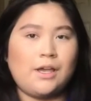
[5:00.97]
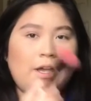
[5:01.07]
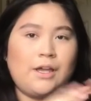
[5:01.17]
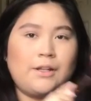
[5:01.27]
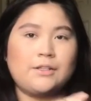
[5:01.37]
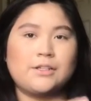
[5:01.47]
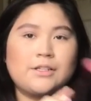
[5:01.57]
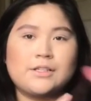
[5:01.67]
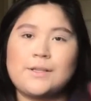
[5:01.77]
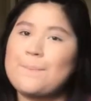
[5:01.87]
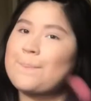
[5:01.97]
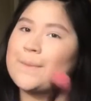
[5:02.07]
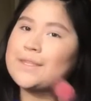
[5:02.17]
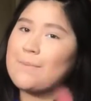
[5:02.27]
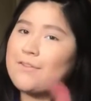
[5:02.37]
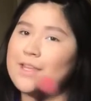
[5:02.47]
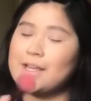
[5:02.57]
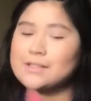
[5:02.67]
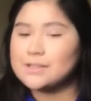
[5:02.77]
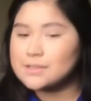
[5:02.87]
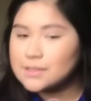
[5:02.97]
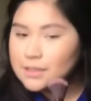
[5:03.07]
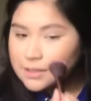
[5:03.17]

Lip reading: and just take off the excess